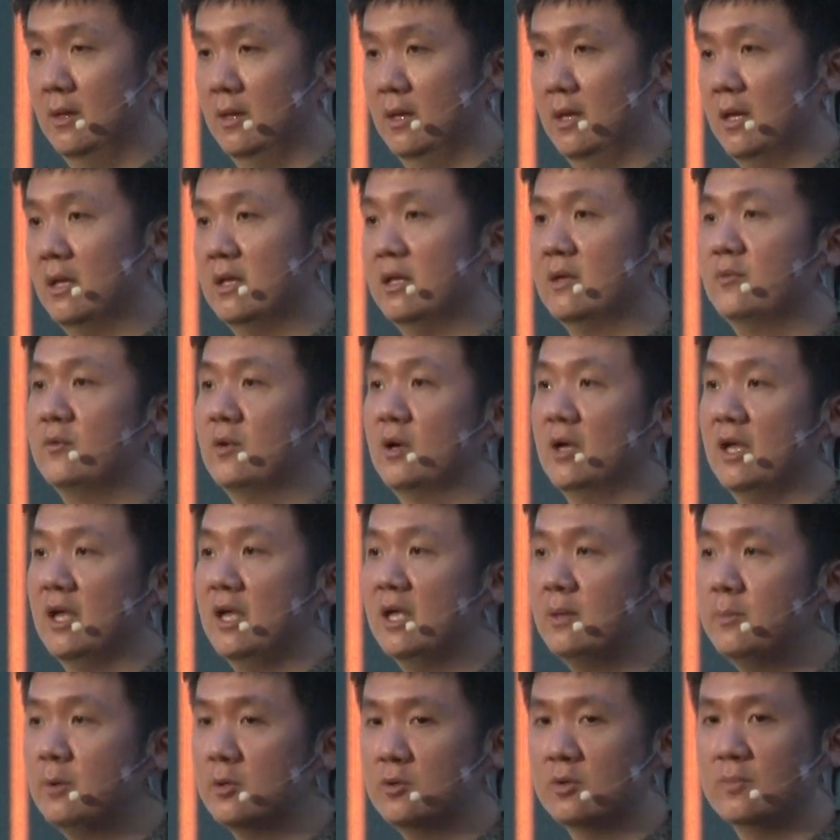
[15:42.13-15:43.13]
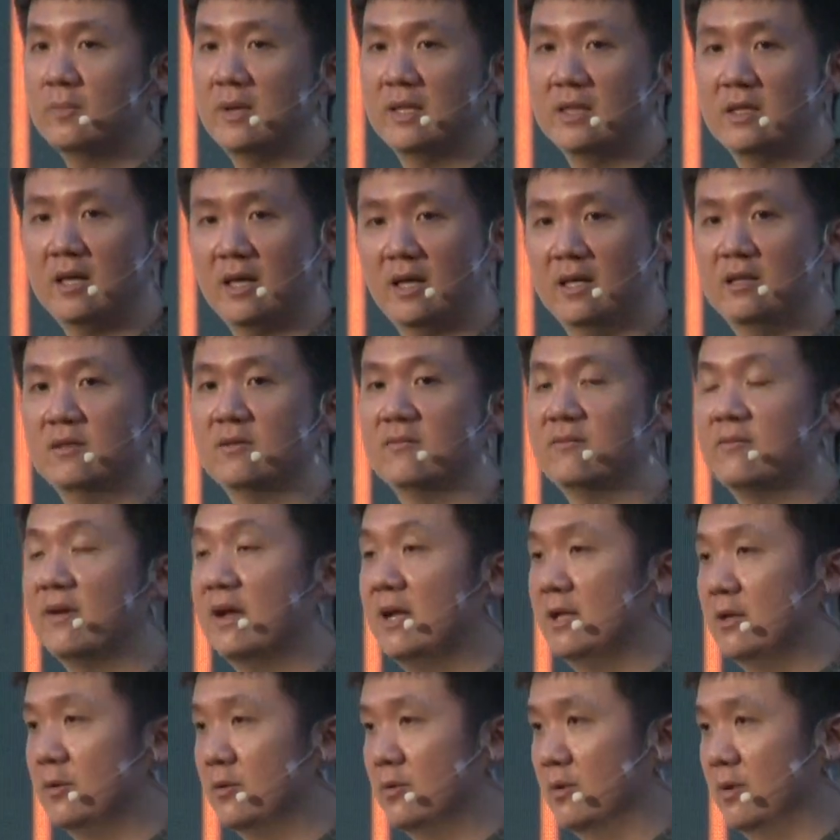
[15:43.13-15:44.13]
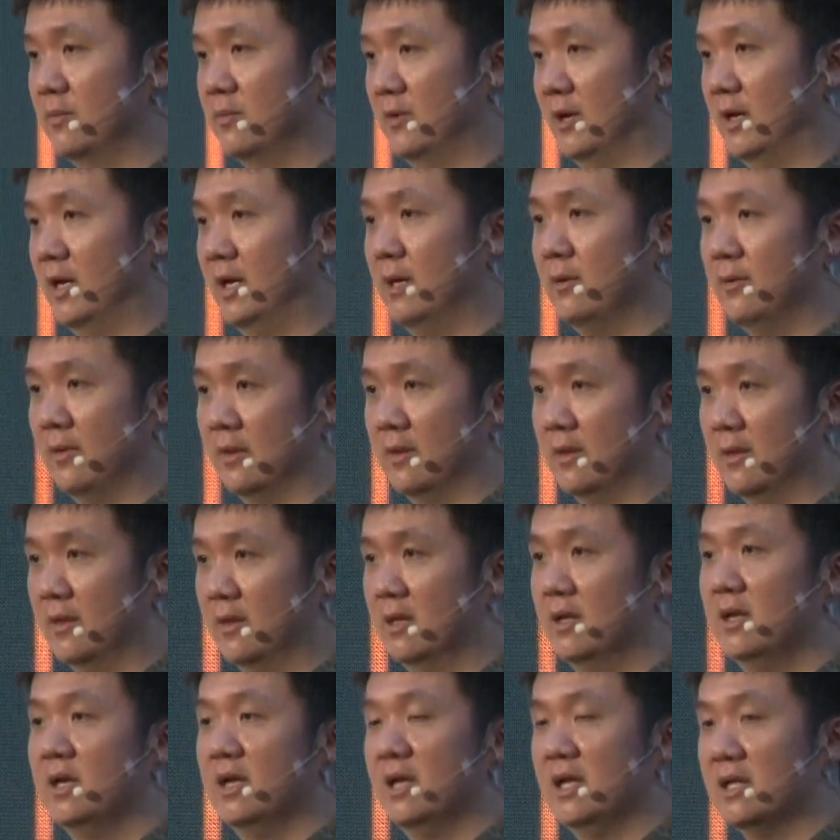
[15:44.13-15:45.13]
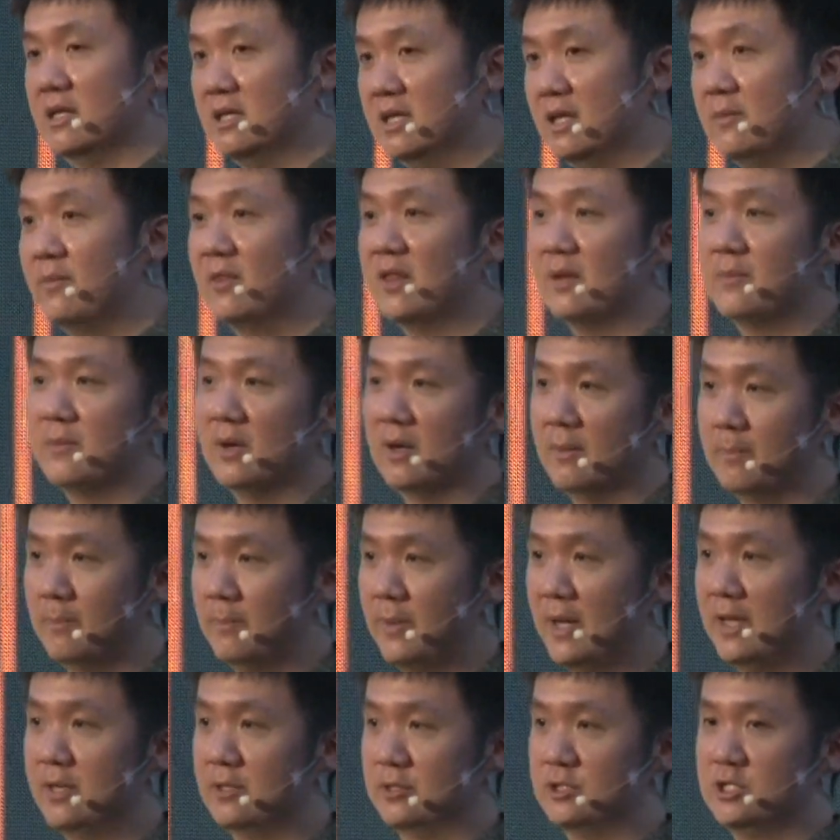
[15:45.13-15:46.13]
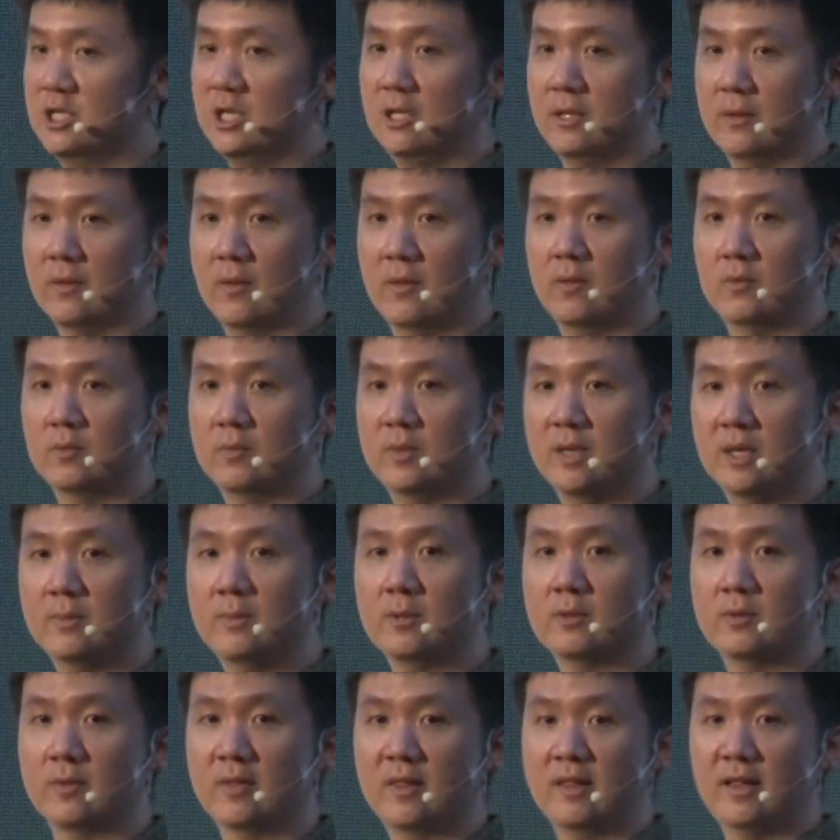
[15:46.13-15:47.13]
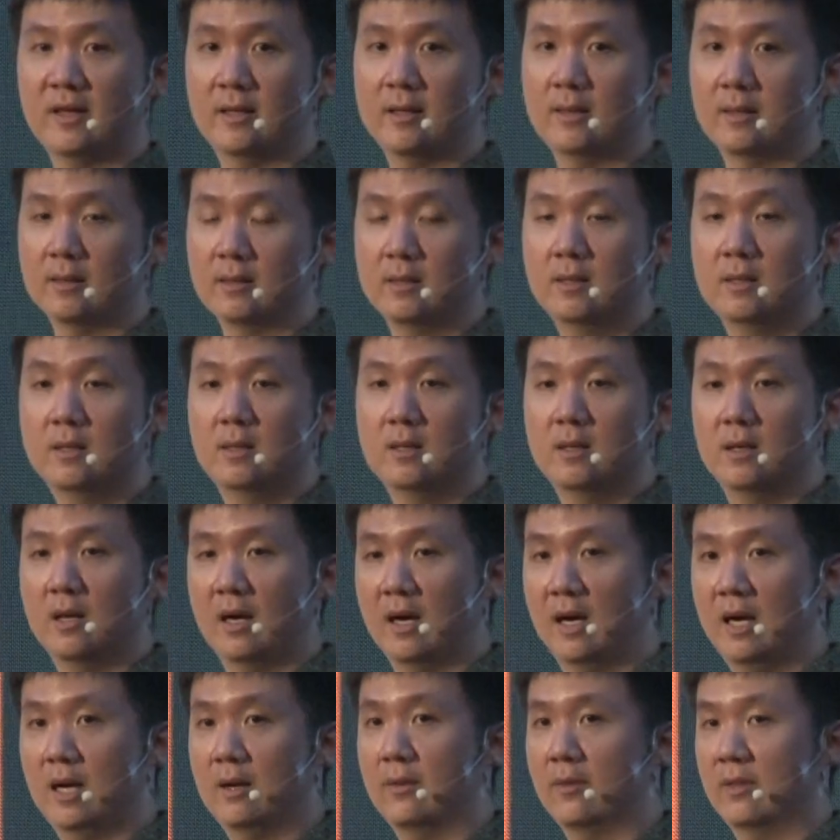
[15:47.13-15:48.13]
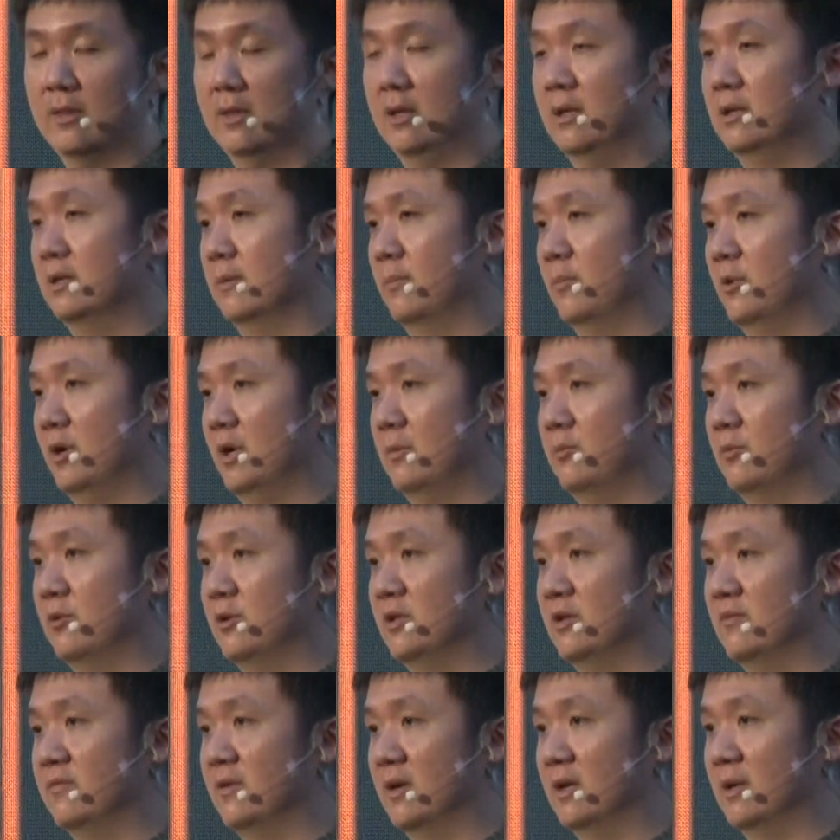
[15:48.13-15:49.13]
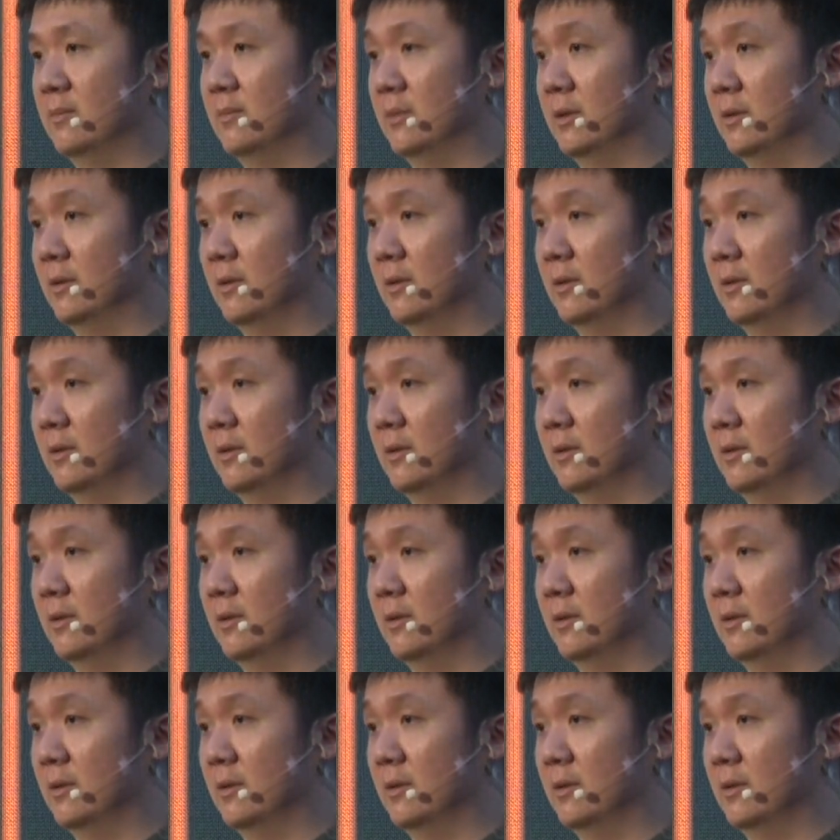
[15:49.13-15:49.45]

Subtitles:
And if you're able to maintain the value of your houses, it gives them a better chance to be able to sell a house in the primary development.